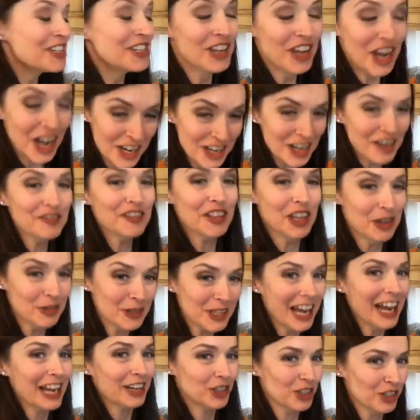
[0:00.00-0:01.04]
None of
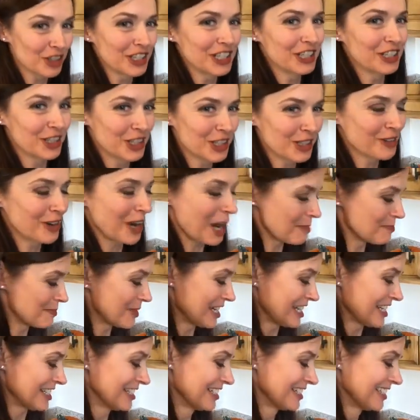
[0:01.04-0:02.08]
those actually describe me.